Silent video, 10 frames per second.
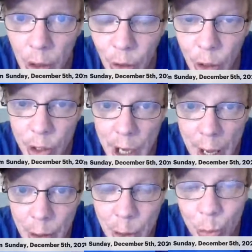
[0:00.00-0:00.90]
Look
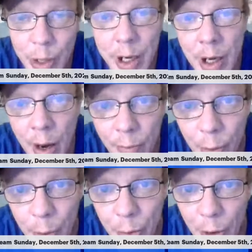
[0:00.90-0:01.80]
at the
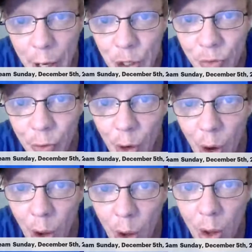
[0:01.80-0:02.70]
recovery rates for
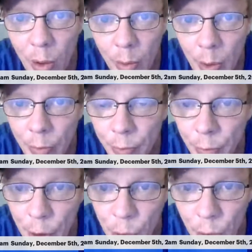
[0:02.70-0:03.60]
all
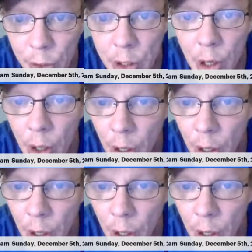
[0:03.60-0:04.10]
federally